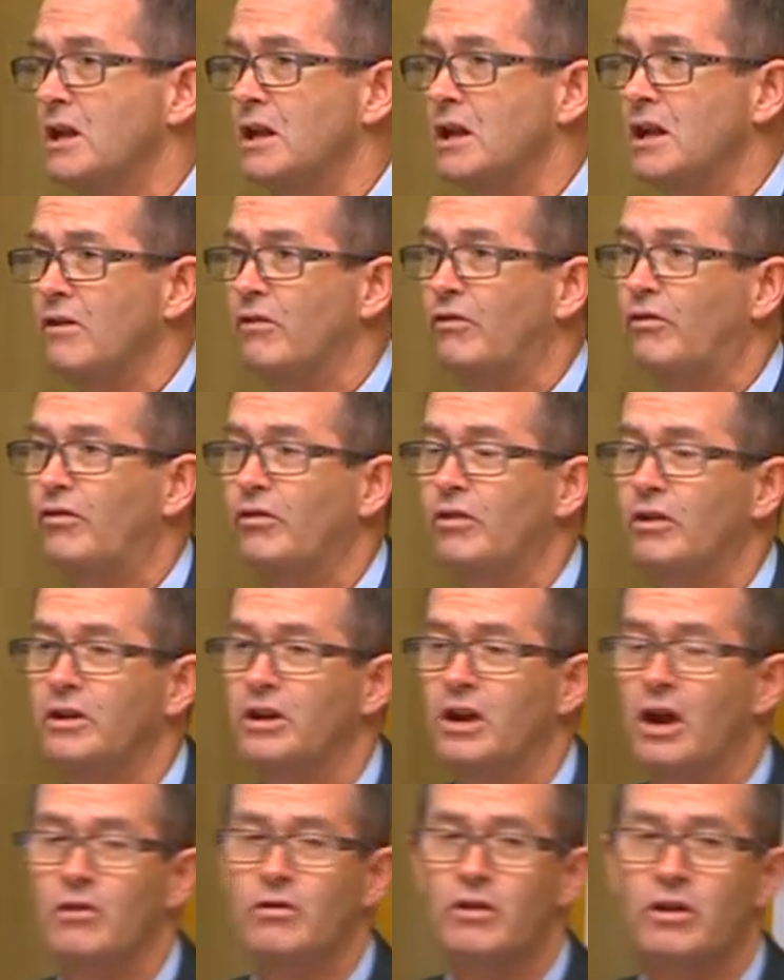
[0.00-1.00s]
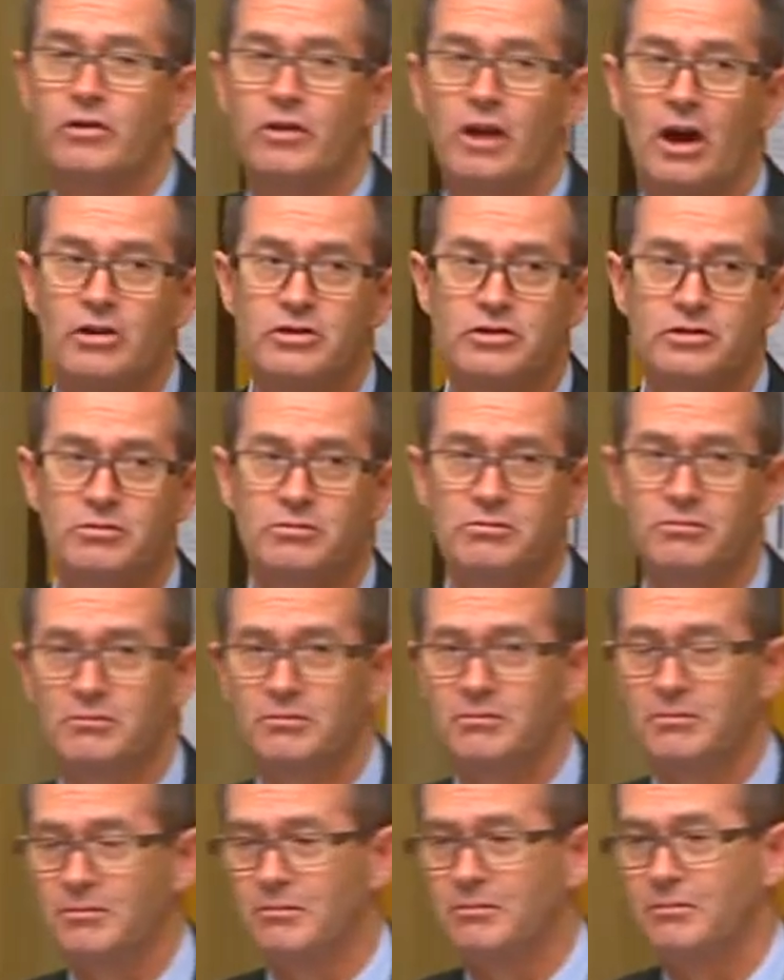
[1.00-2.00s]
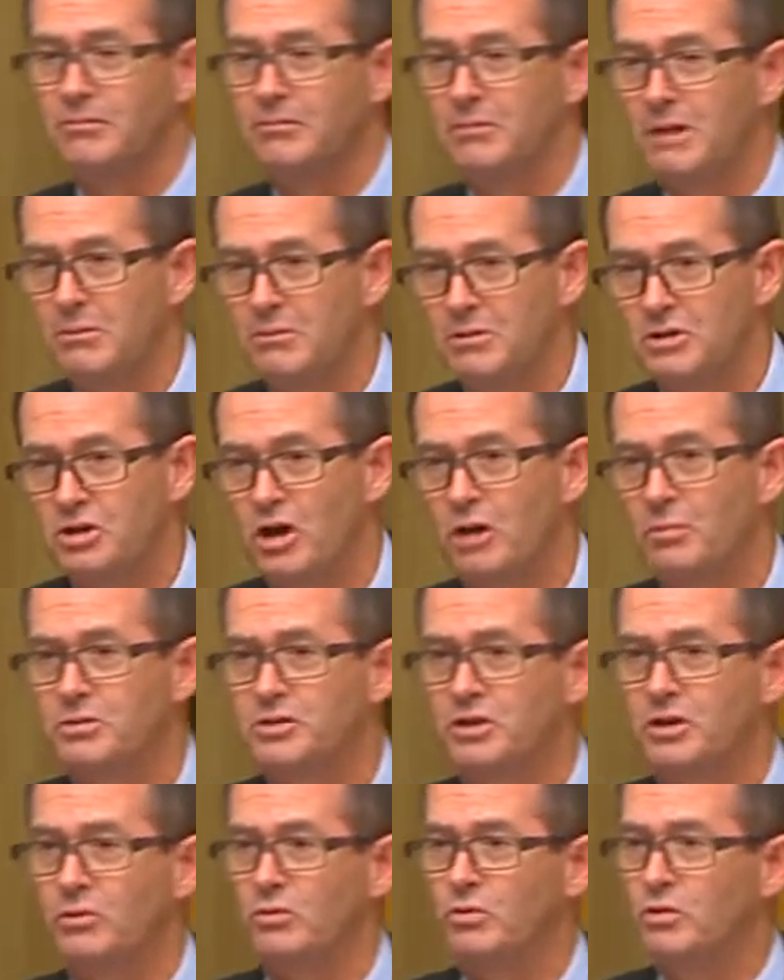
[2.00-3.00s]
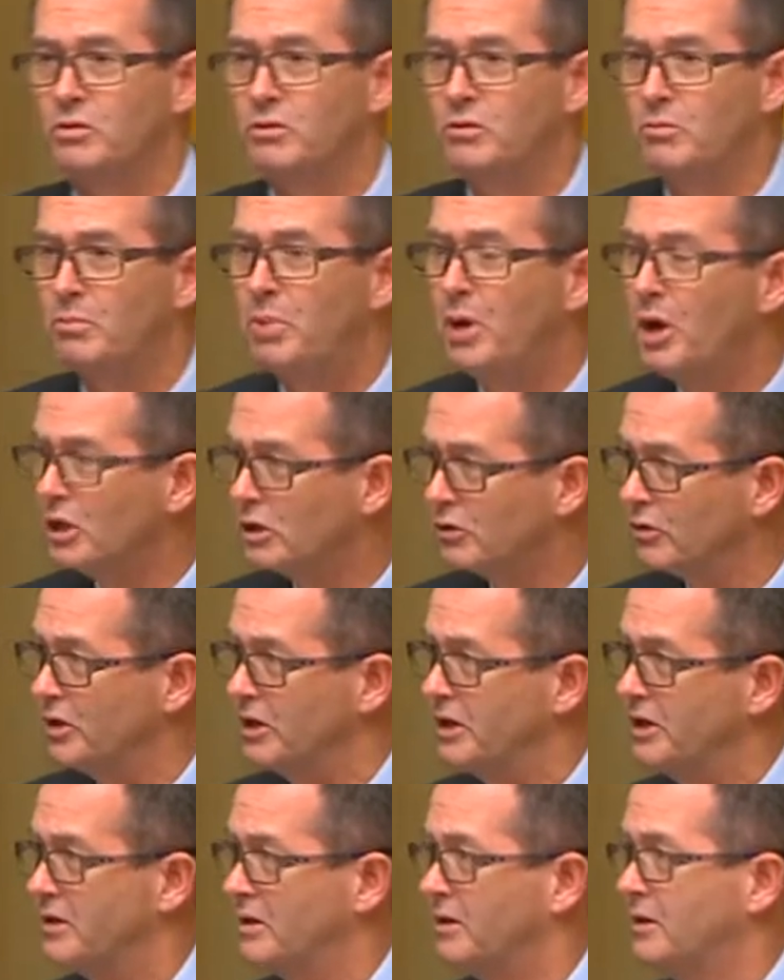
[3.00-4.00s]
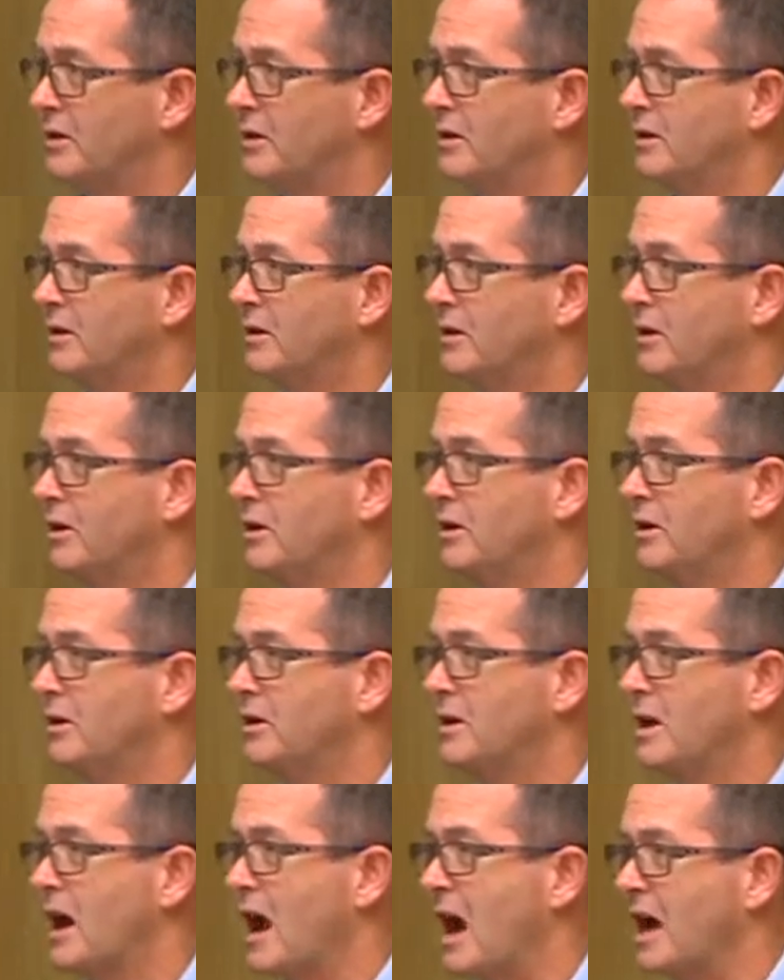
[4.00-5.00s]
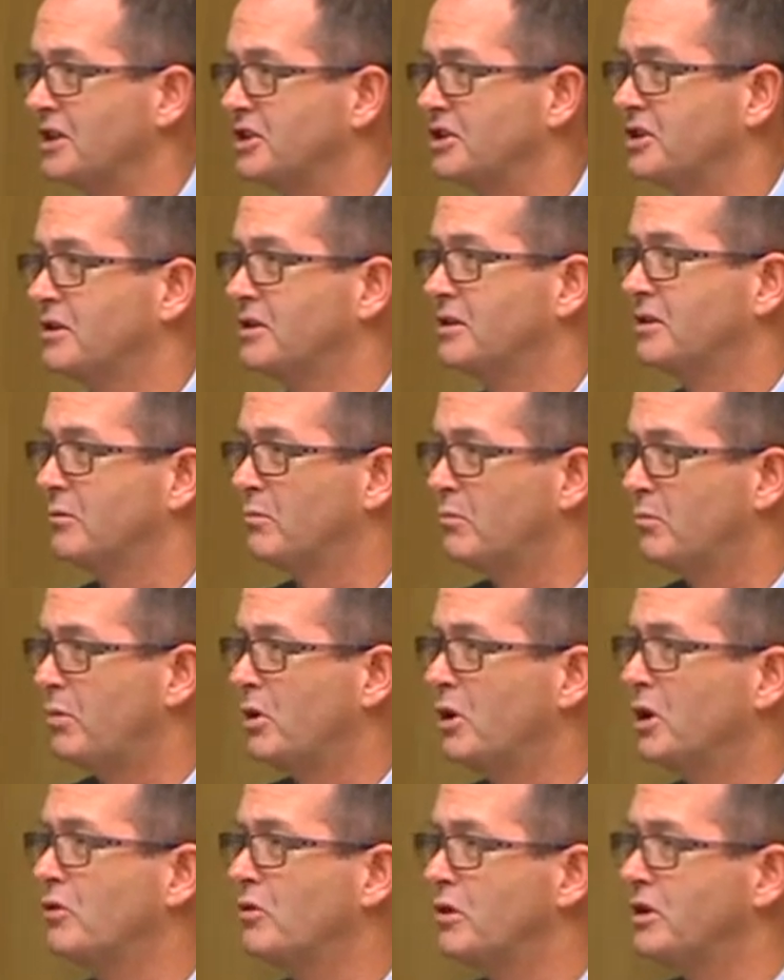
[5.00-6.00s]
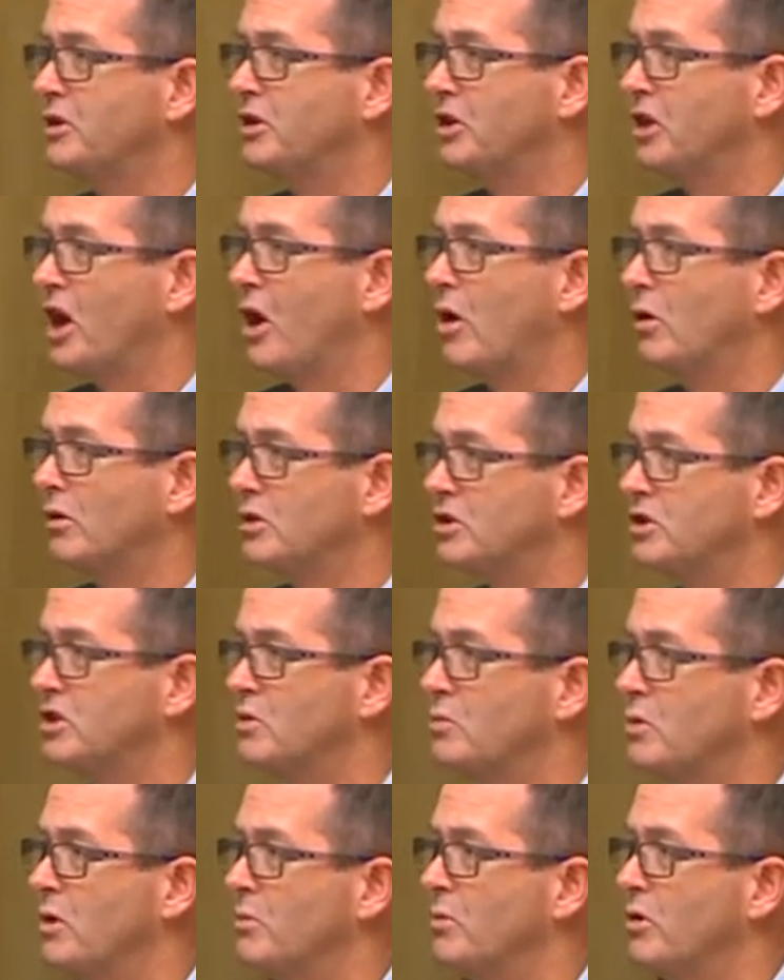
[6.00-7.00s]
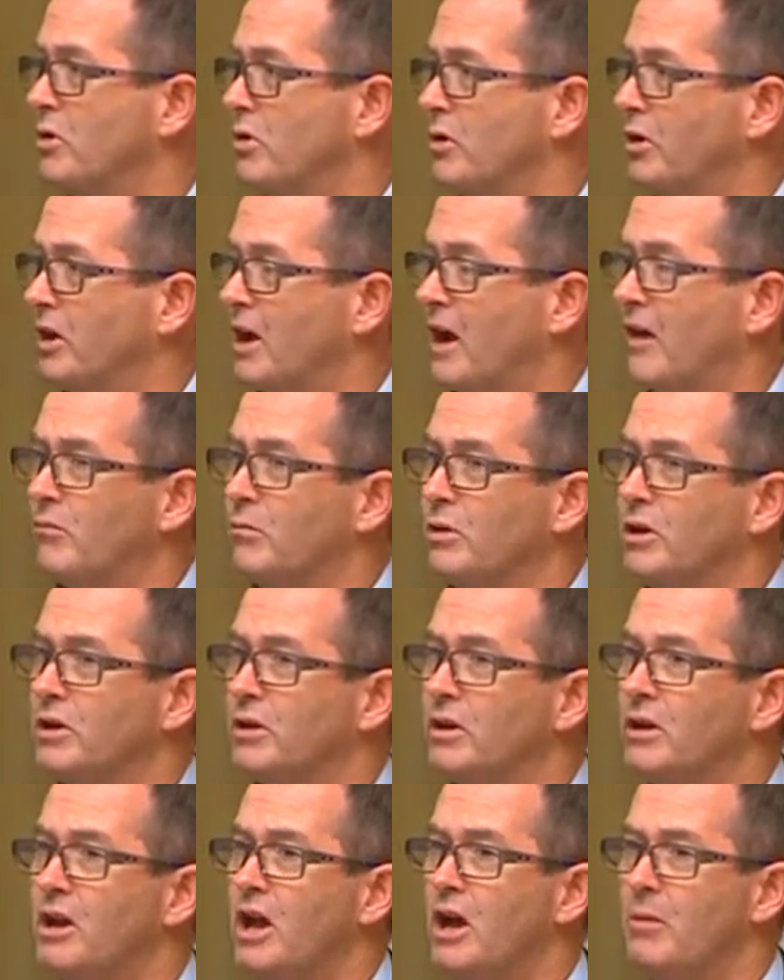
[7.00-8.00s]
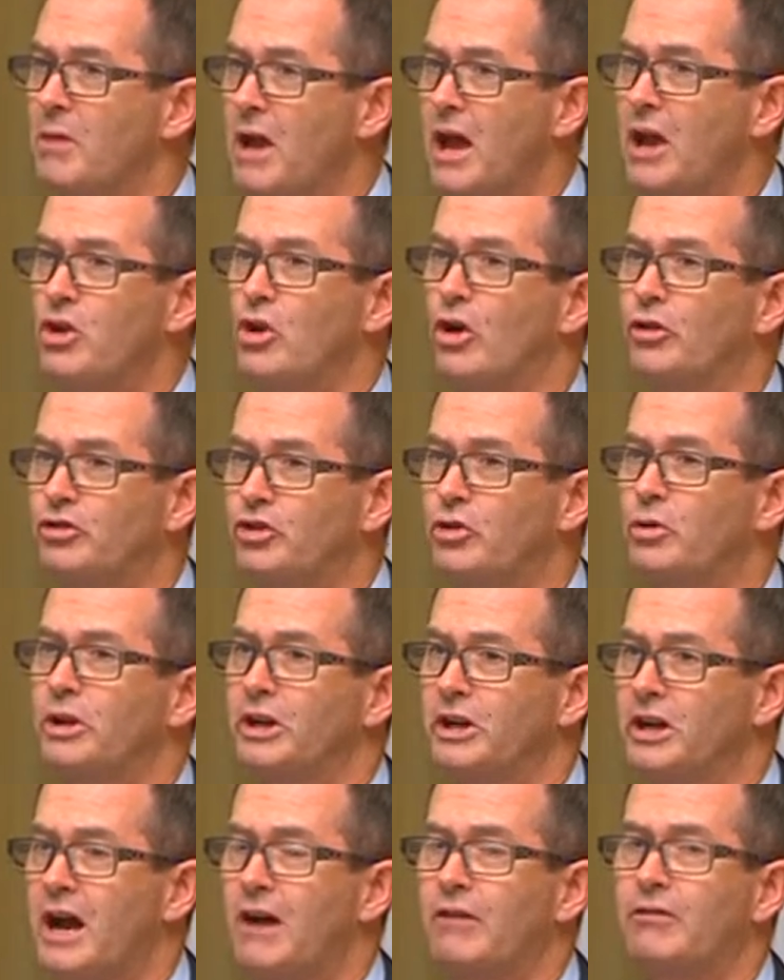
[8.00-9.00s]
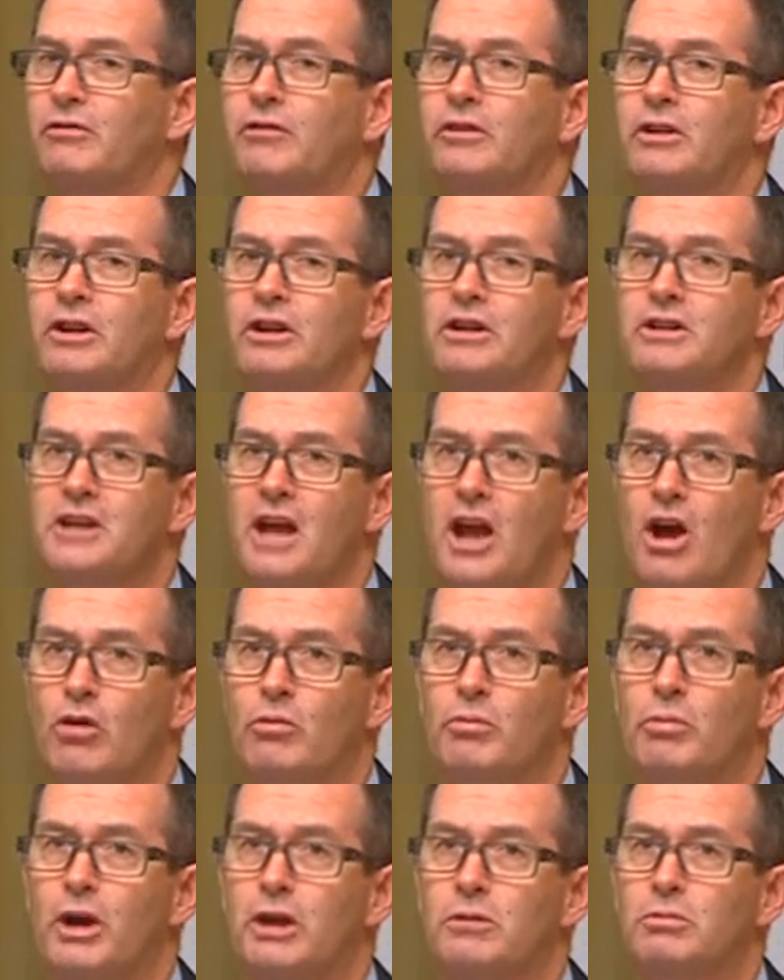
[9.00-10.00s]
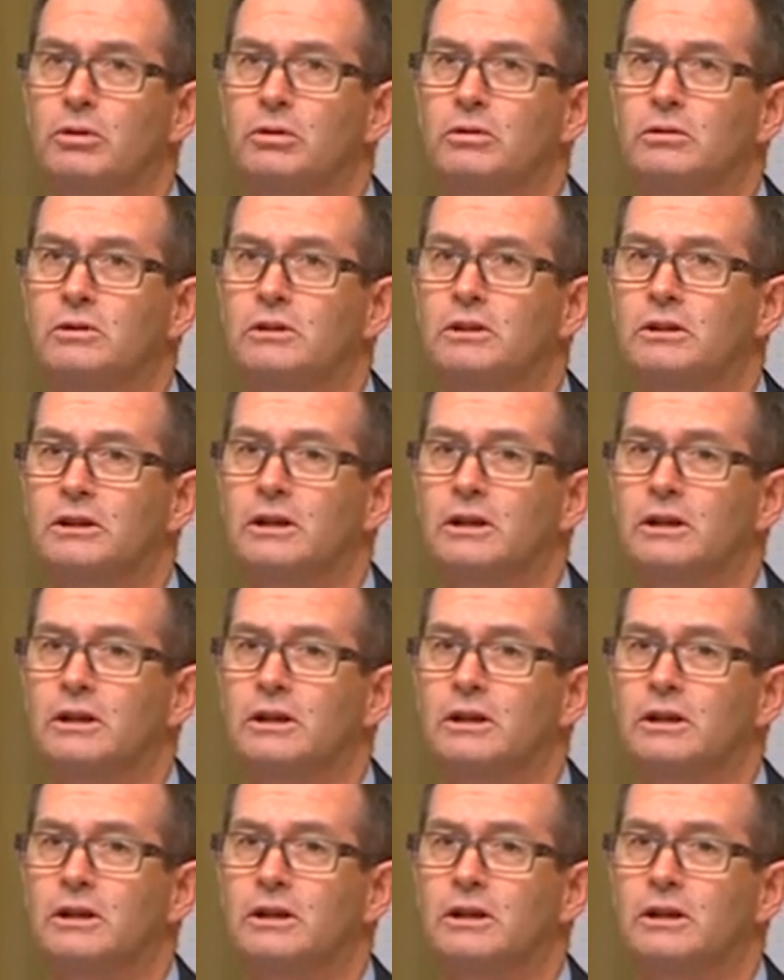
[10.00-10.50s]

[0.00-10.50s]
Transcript: If you know that those members opposite pilloried the coalition when we were in government about not doing enough to help people